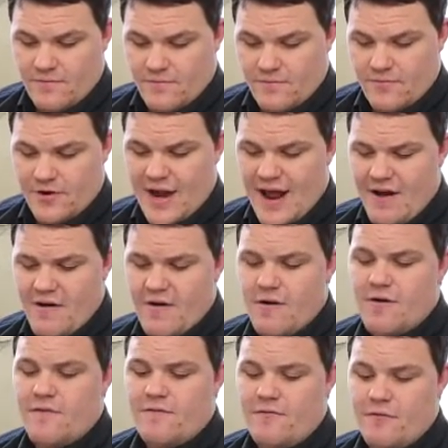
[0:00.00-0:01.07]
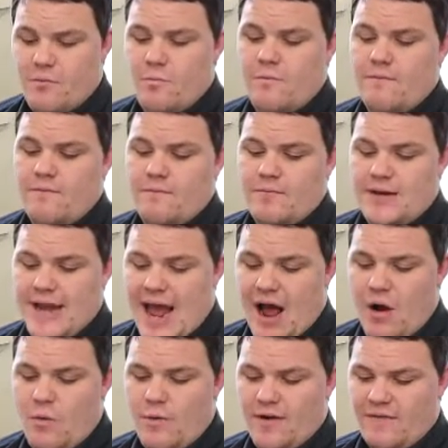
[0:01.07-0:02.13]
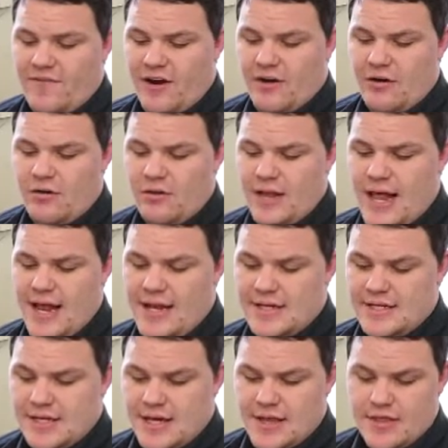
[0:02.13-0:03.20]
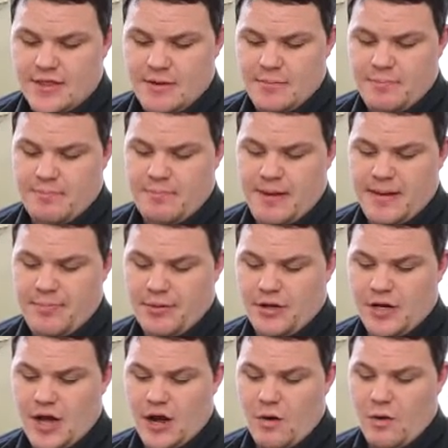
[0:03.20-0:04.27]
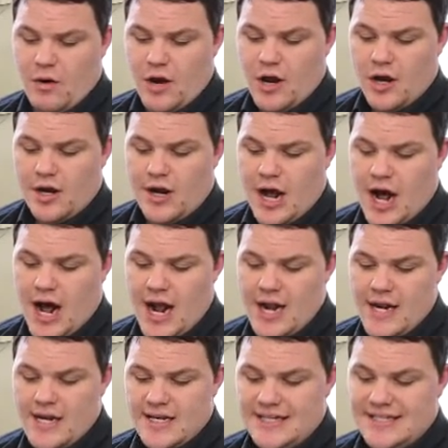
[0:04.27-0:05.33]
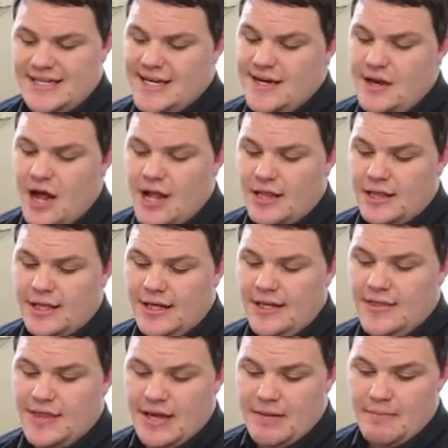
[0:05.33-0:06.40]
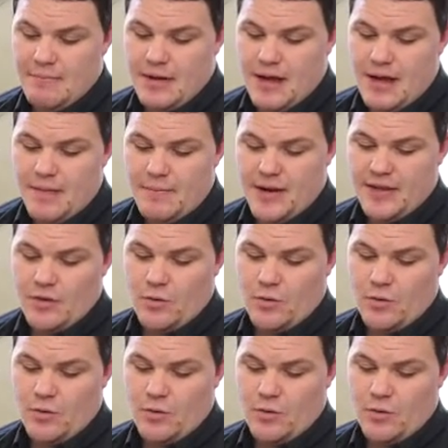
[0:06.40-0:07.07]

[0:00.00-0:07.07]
For now when Pharaoh let the people go, God did not lead them by the